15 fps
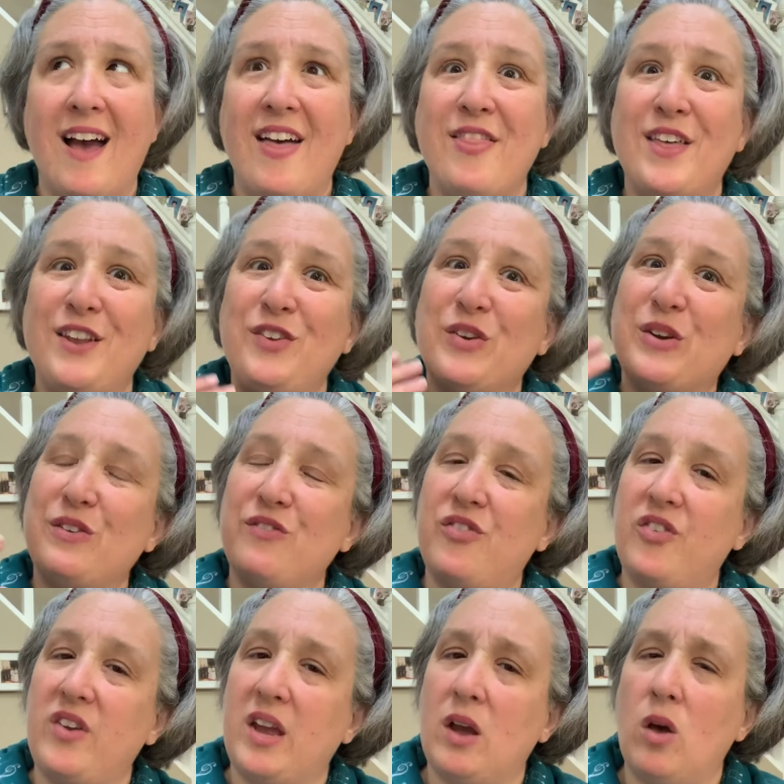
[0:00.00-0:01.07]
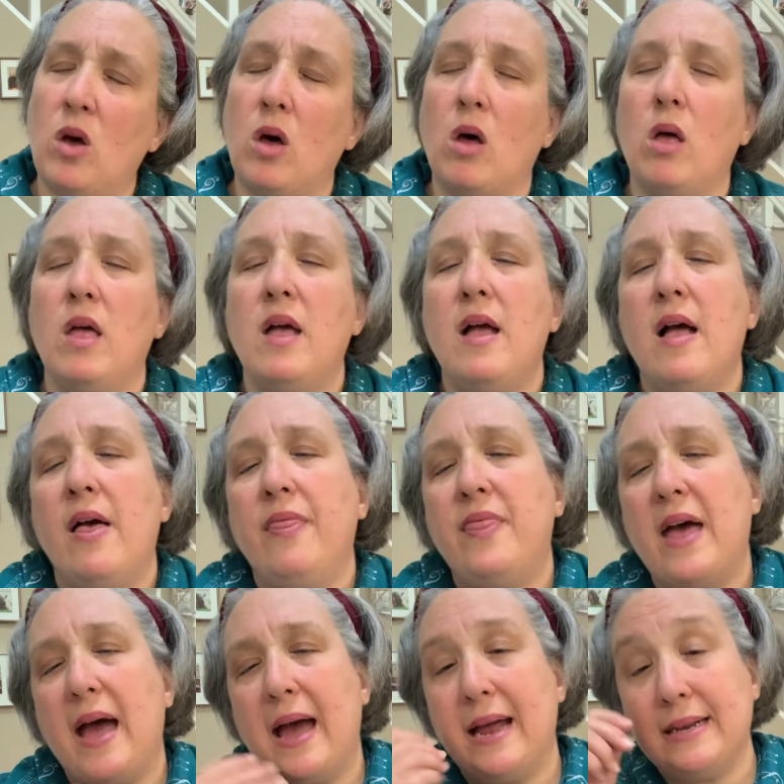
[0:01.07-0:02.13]
then you can feel
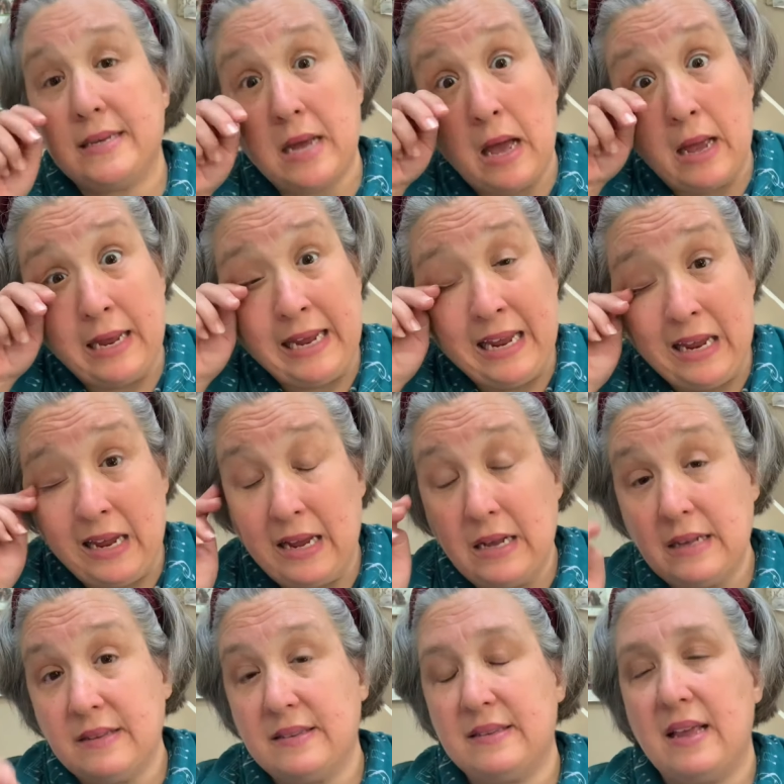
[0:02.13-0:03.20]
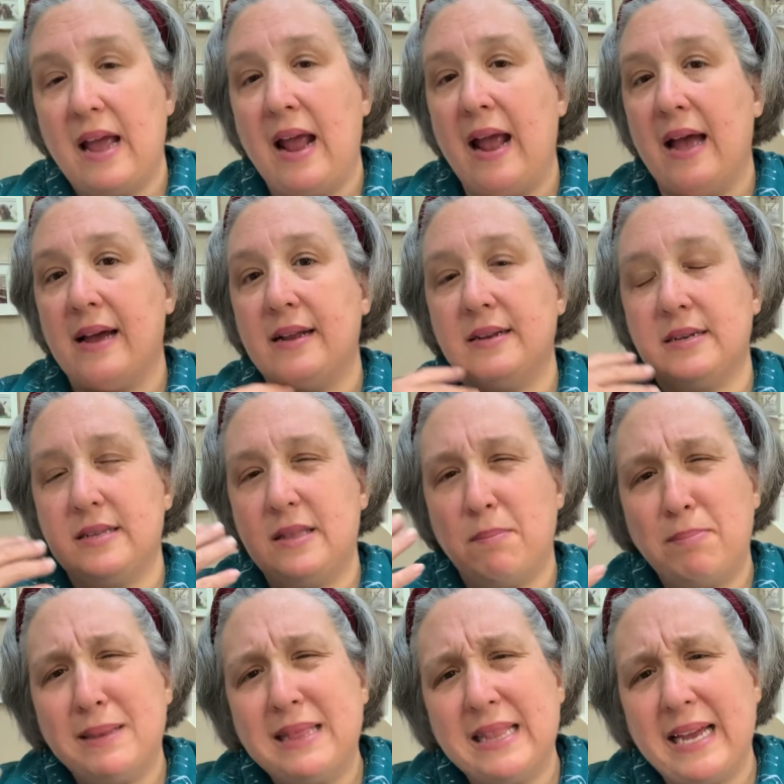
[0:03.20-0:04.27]
that ease and the
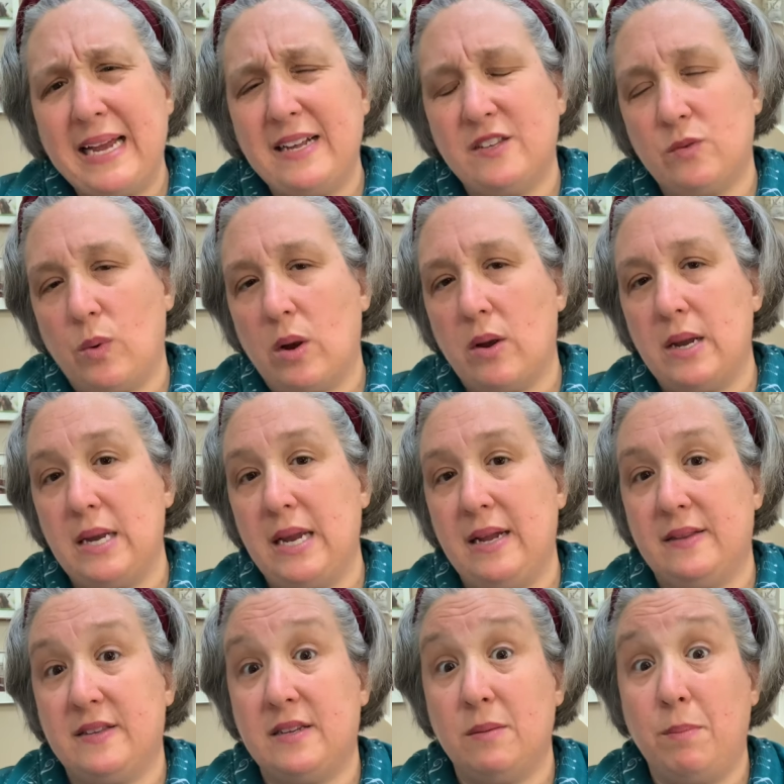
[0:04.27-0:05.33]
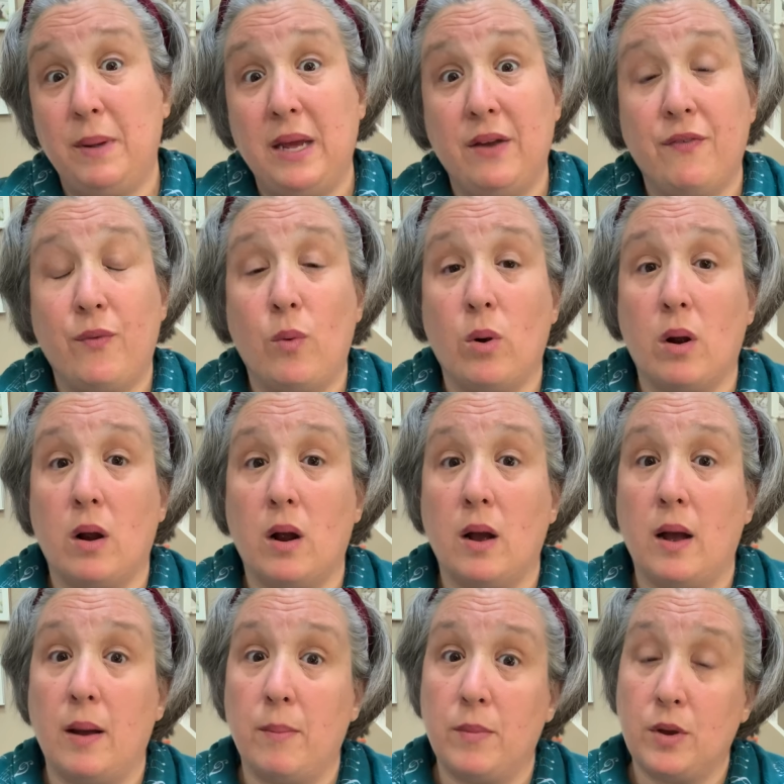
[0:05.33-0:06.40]
place where it needs to be for
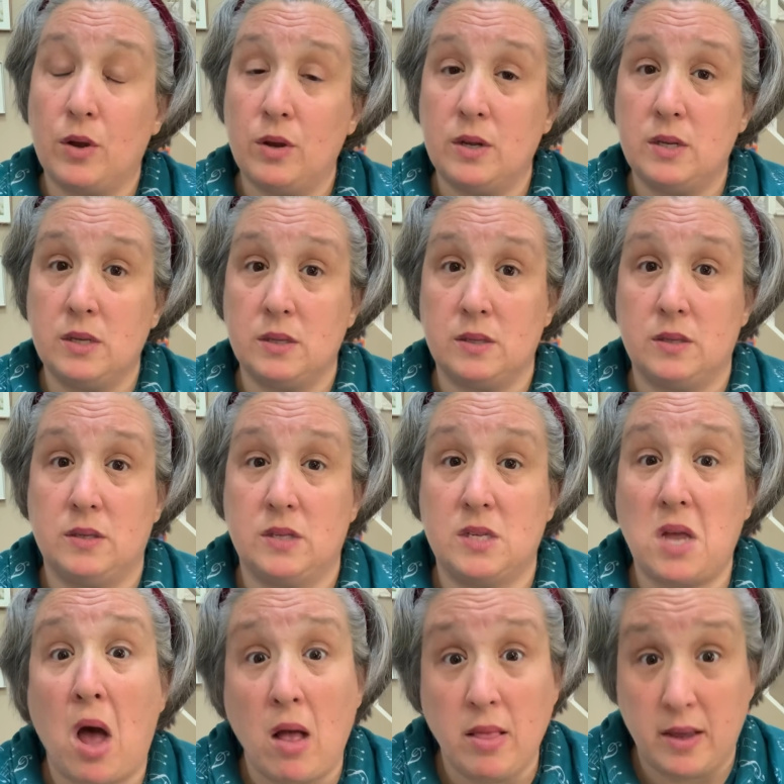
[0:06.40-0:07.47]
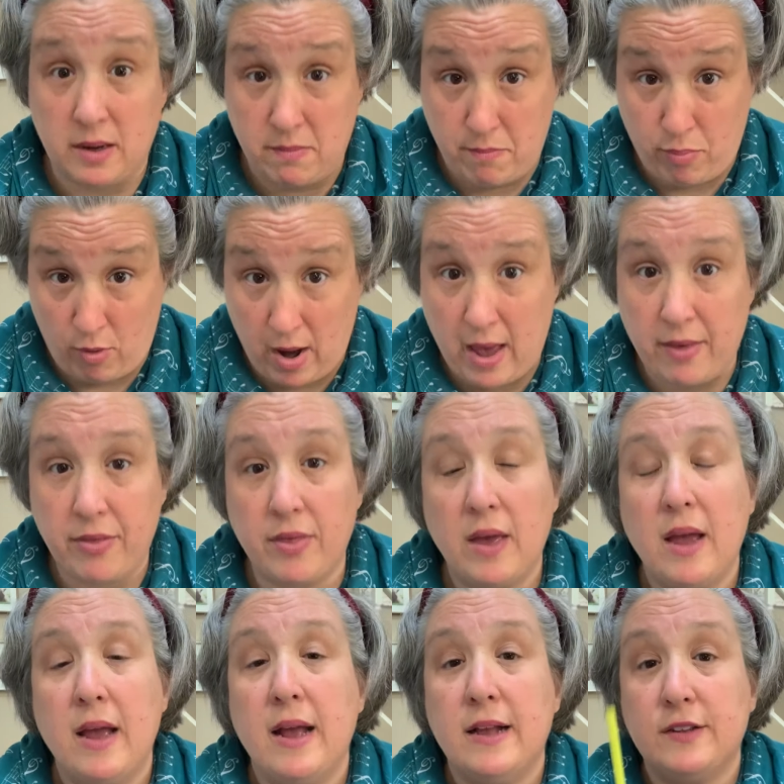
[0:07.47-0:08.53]
good solid breath.
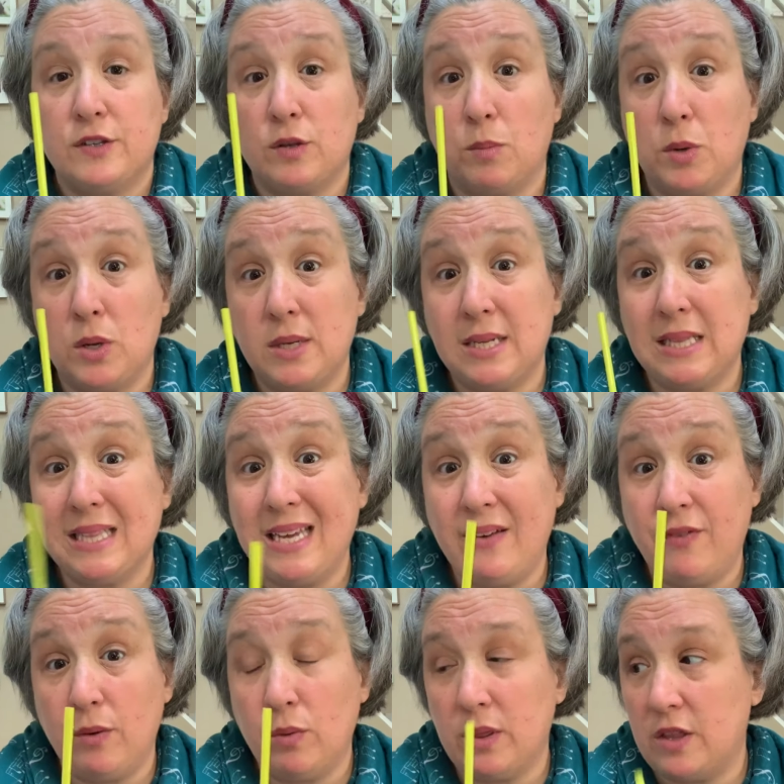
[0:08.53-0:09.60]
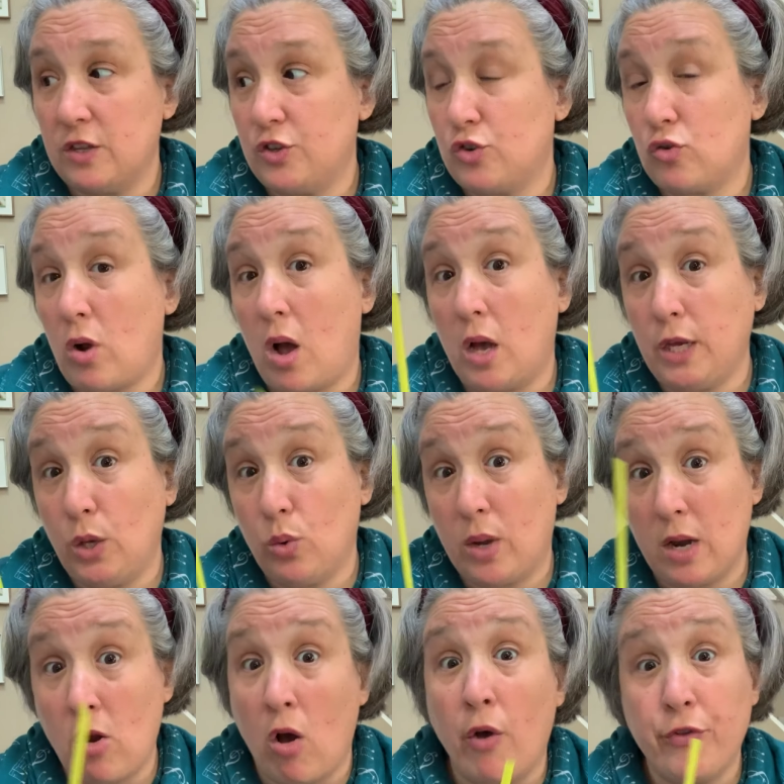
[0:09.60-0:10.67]
So I'm going to leave you with the straw. You
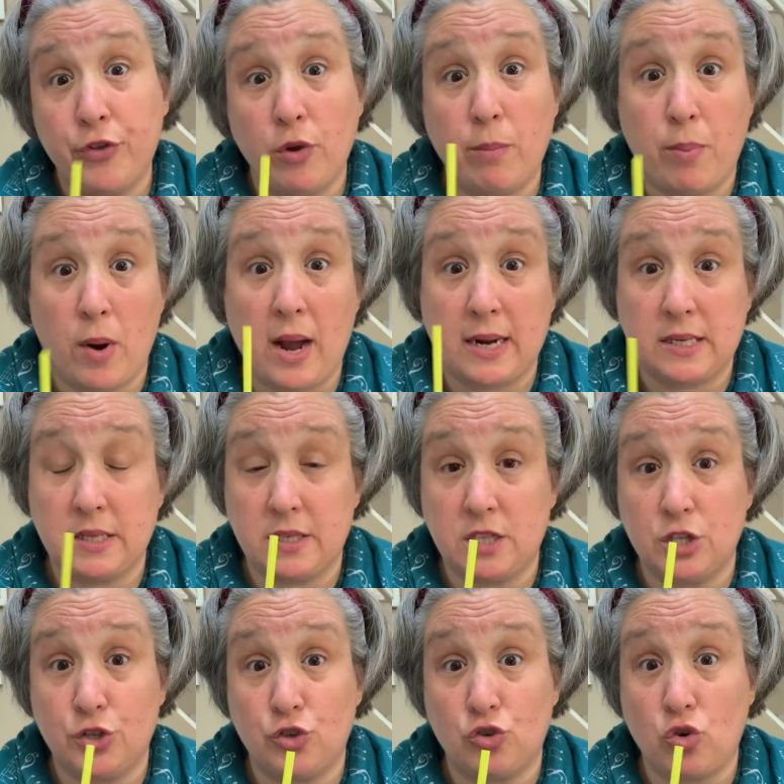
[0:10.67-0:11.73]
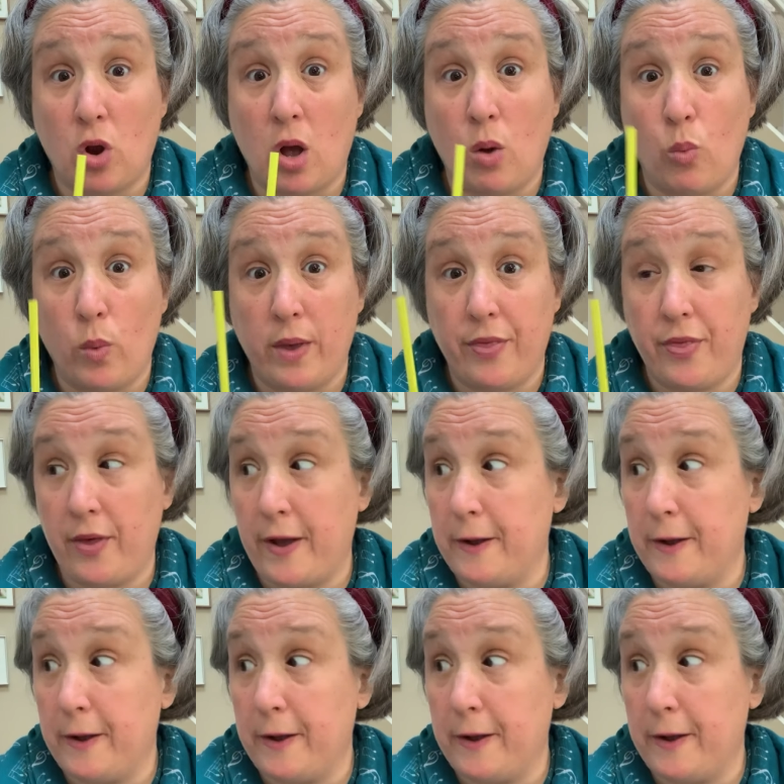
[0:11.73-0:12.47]
can also practice the straw with